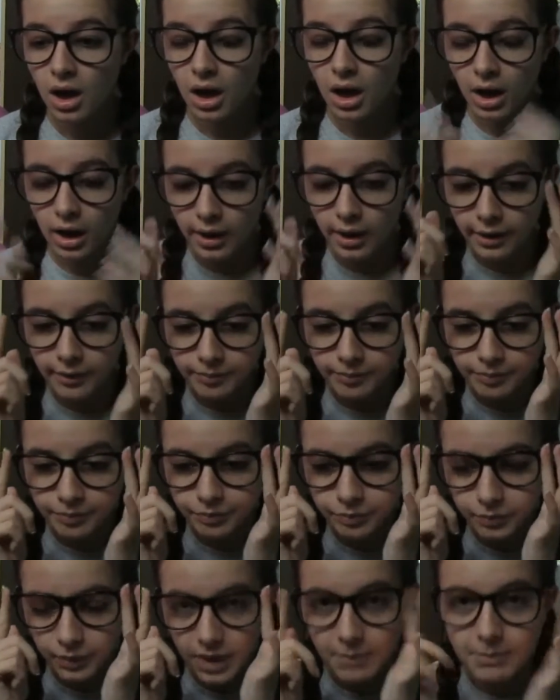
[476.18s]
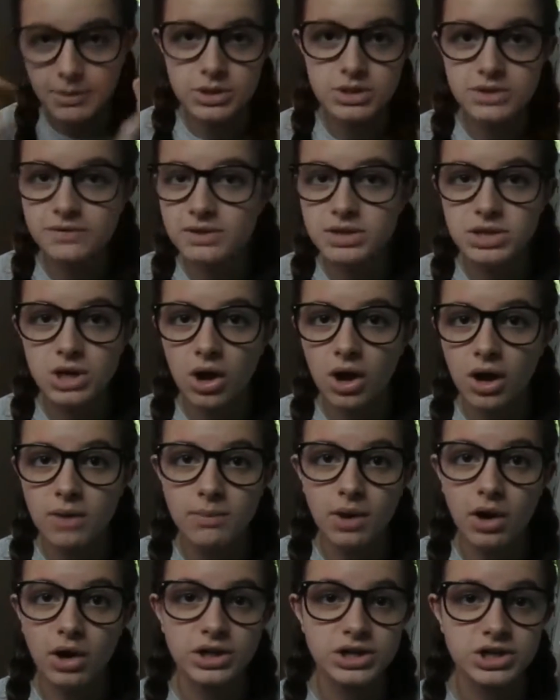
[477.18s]
And most of the
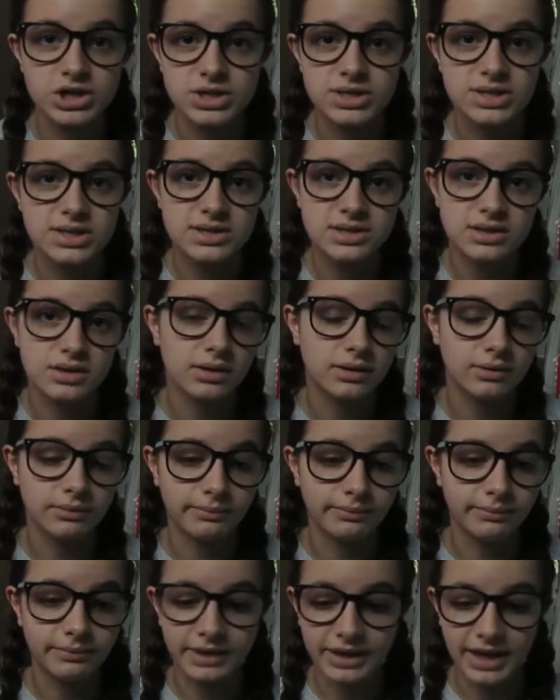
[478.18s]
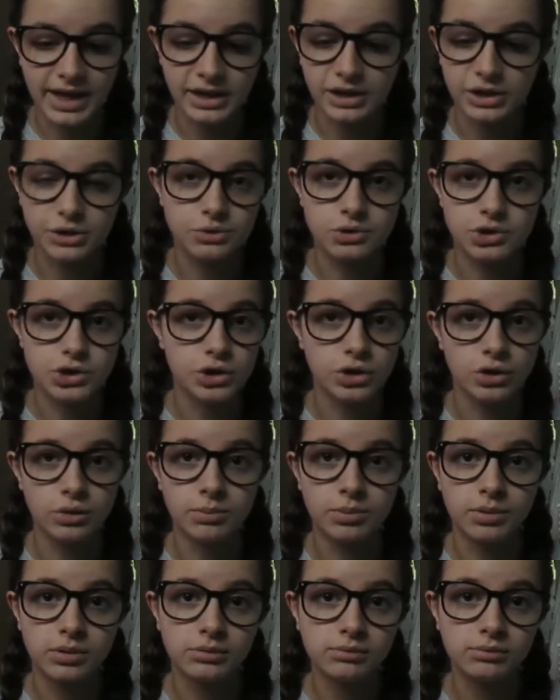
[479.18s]
time I just let YouTube